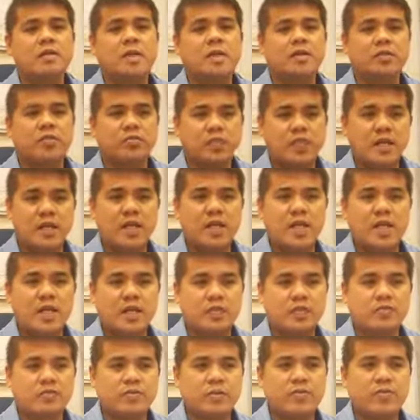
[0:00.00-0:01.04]
as well
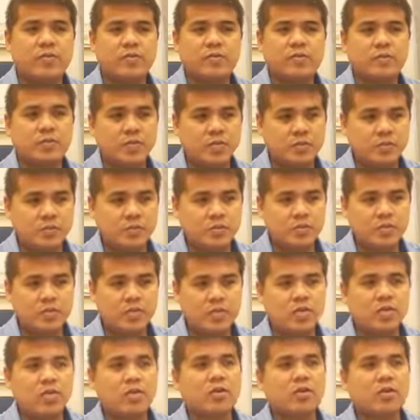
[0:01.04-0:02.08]
as from the
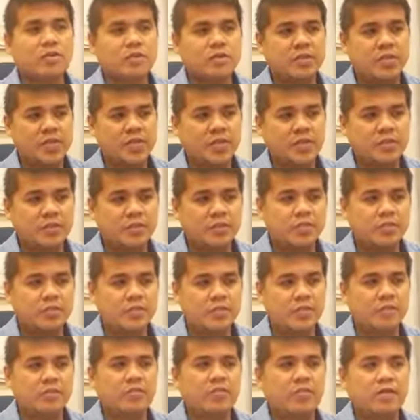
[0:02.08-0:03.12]
purpose or
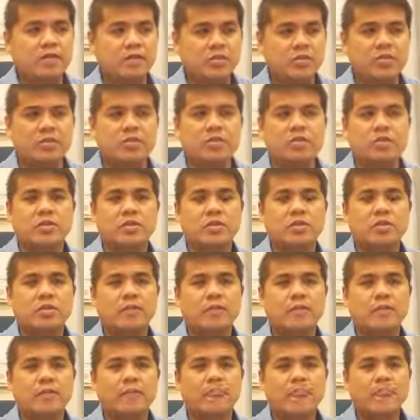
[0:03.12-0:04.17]
objectives of the research.
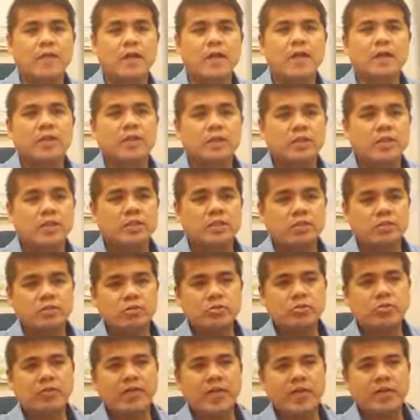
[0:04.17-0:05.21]
To
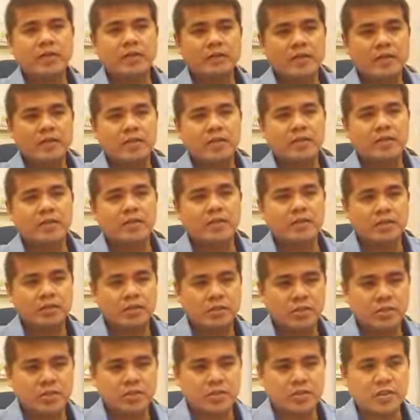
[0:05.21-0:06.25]
ensure ethical
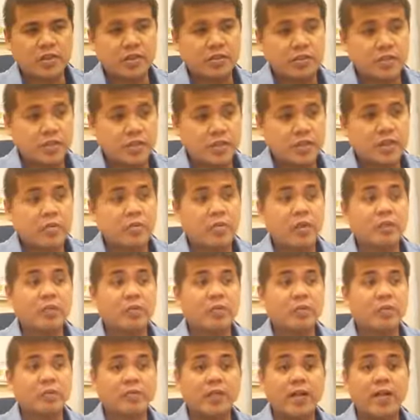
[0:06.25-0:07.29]
research, the researcher will
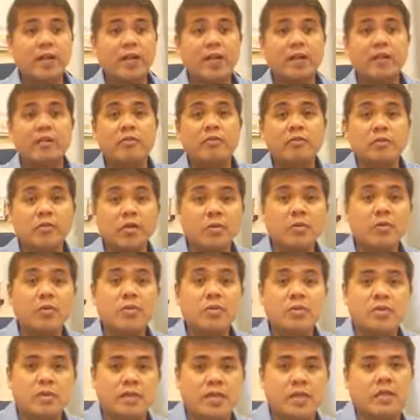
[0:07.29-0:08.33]
provide an informed
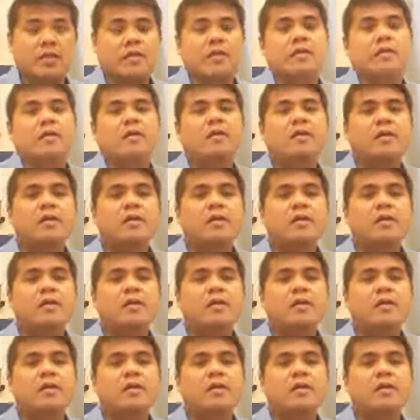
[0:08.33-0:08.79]
consent to